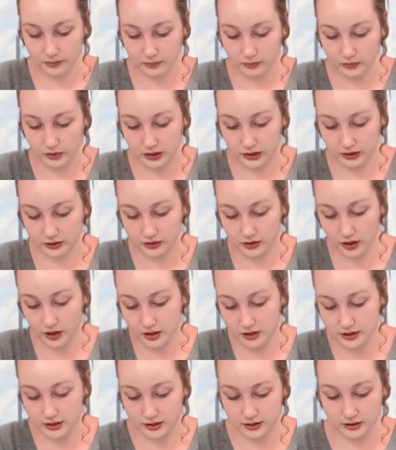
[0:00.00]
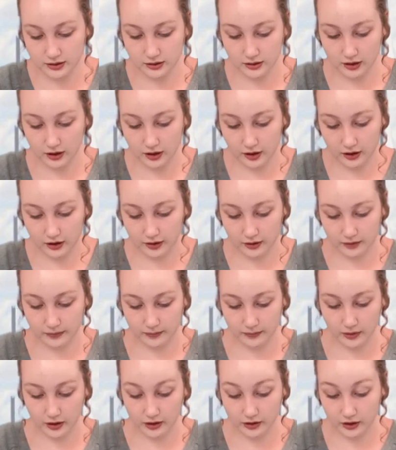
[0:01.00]
little dots
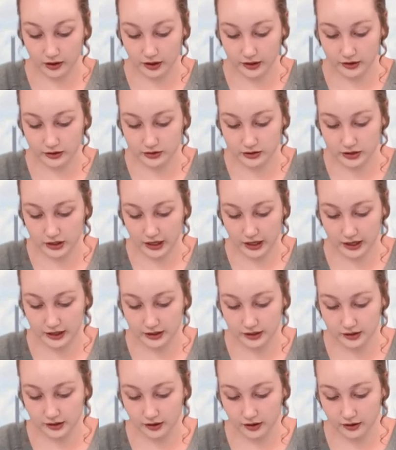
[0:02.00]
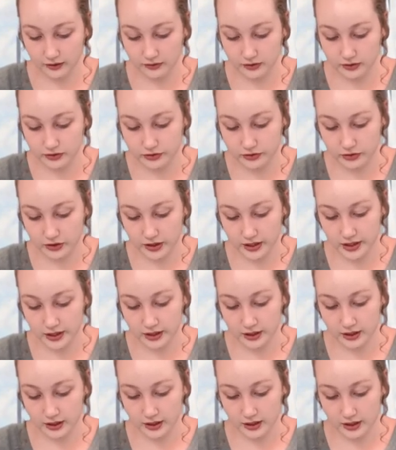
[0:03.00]
on either side of the string.
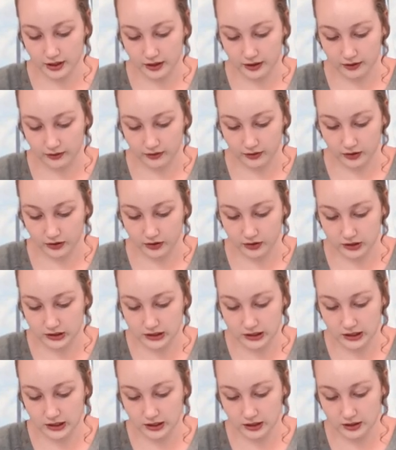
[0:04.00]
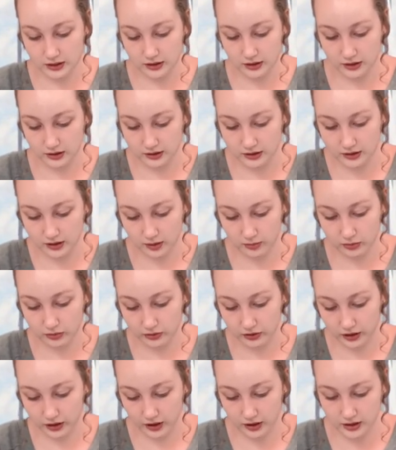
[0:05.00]
Give it a good double
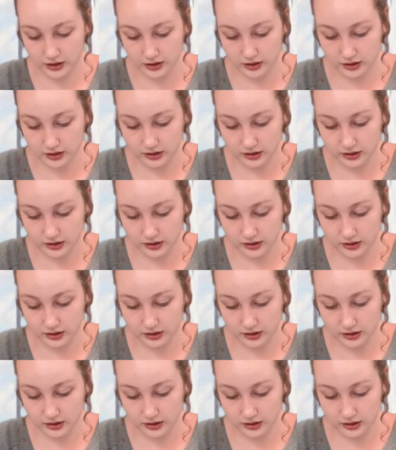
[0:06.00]
knot.